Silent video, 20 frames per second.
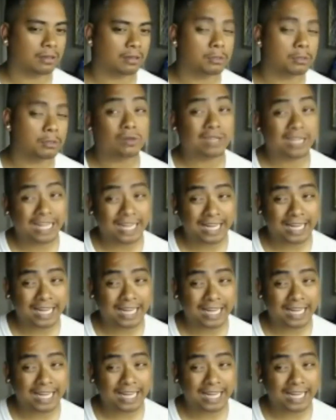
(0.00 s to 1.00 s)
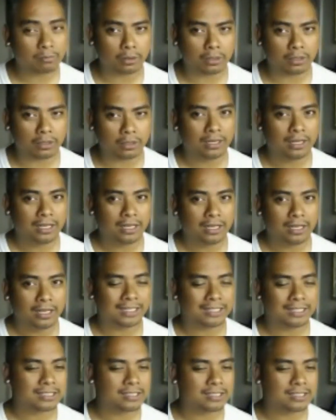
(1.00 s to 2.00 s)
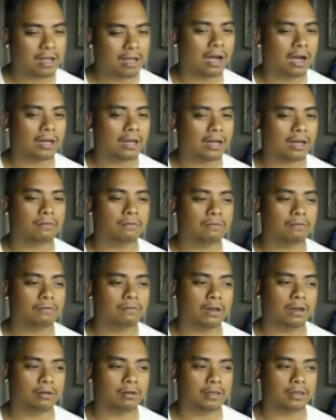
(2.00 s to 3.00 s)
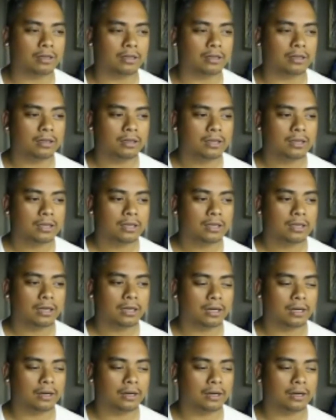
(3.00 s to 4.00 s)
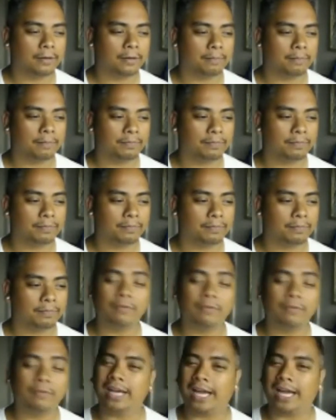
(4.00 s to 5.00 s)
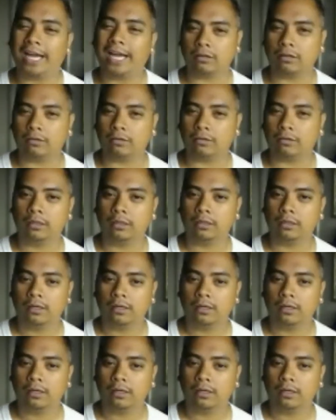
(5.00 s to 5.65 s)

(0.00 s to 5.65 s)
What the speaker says: I mean, you can, but it's not very accurate.